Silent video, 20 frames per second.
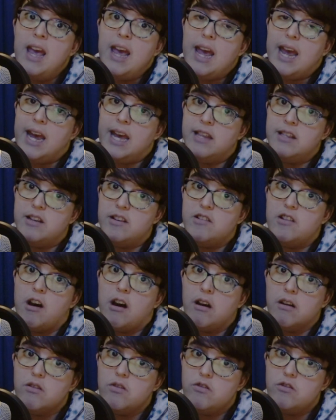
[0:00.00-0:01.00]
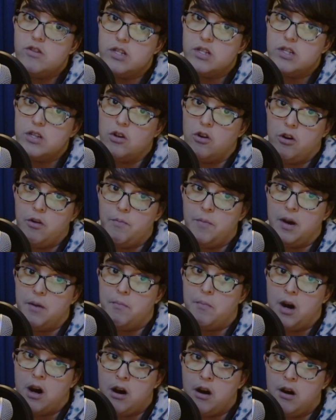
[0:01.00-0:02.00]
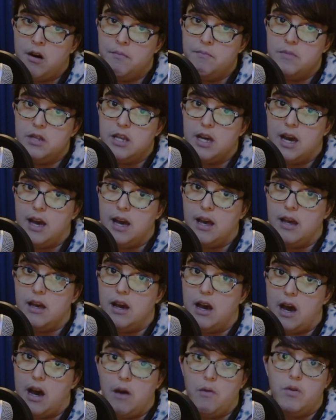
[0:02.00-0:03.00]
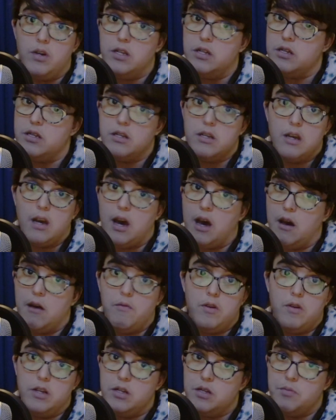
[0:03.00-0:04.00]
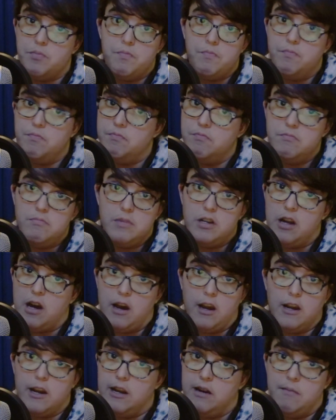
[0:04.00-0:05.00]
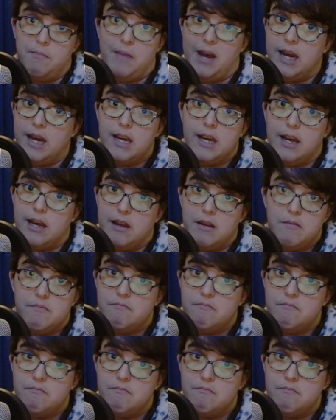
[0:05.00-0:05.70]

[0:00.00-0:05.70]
And the doctors told my mom that I was not going to make it.